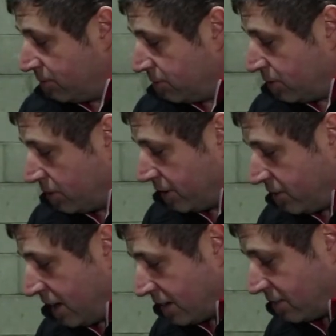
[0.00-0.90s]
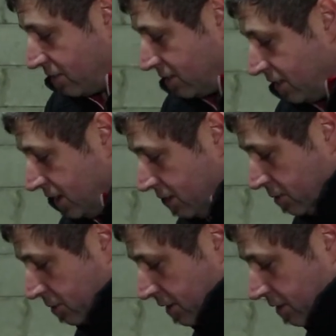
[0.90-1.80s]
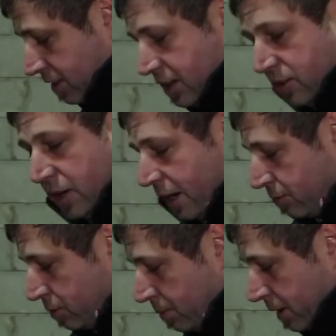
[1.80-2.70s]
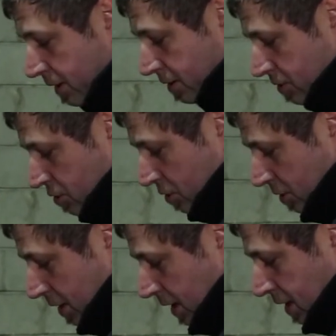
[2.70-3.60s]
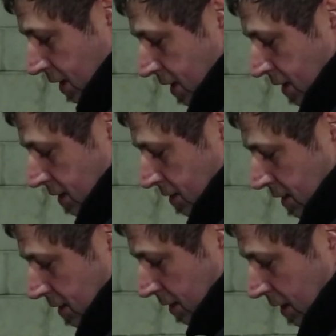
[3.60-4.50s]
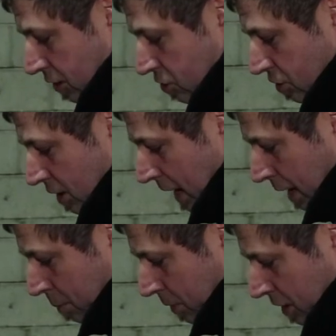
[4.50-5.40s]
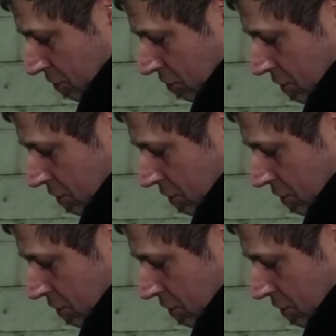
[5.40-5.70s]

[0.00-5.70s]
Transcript: for success. To succeed, you have to make sure that each cam it's